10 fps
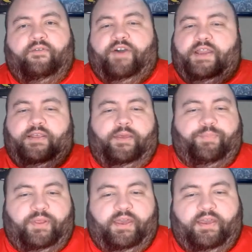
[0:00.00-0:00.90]
finally
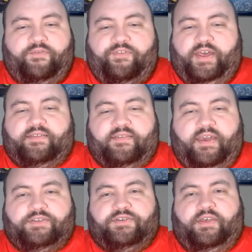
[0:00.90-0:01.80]
play in flex
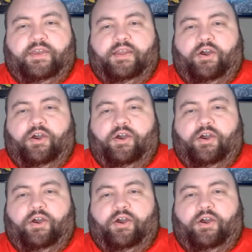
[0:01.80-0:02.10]
scheduling